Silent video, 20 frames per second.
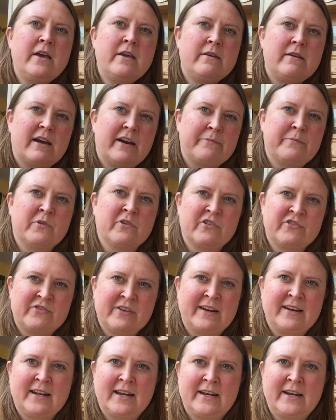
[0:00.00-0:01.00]
you have more
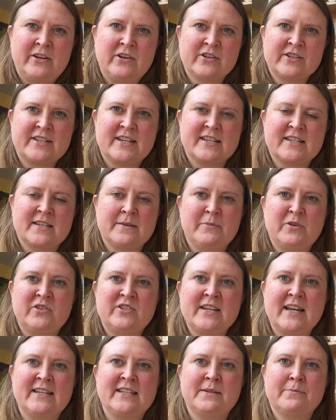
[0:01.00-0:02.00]
adrenaline in your system, you
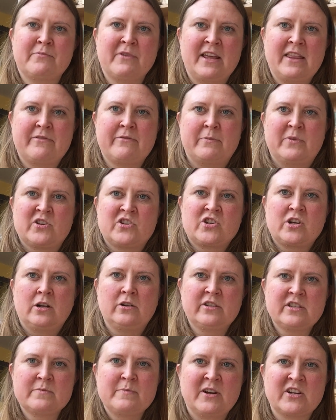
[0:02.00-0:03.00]
tend to breathe from your
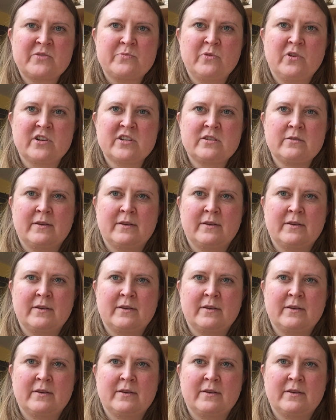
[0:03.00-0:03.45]
shoulders much more.